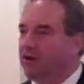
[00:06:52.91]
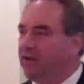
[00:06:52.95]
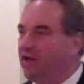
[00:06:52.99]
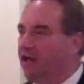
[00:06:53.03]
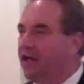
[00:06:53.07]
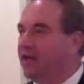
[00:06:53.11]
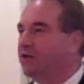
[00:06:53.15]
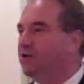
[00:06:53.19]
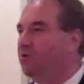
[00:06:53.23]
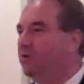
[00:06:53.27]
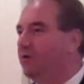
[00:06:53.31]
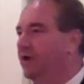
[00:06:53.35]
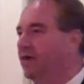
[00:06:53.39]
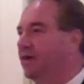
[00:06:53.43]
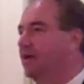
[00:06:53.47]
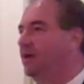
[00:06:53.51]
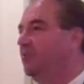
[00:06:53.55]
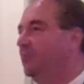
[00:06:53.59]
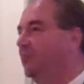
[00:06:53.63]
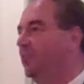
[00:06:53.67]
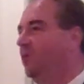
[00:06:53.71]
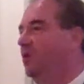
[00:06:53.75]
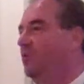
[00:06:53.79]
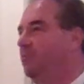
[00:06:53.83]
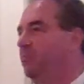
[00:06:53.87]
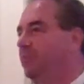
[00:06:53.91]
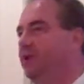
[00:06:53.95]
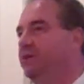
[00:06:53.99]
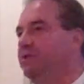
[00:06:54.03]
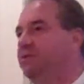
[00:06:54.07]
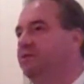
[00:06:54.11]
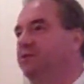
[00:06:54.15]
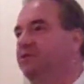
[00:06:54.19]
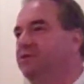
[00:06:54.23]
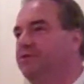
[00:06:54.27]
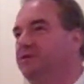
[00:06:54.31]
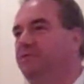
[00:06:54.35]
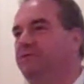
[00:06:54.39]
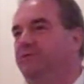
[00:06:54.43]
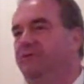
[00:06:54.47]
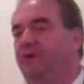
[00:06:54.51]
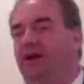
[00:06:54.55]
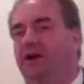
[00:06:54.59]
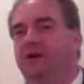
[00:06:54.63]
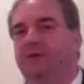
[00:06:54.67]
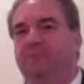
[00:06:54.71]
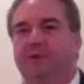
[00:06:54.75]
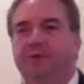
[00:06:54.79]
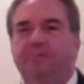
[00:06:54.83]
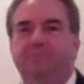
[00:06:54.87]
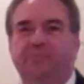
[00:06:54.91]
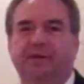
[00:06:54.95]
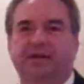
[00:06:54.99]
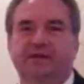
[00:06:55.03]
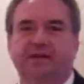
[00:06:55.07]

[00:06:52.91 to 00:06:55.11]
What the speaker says: not creating a pro-business environment,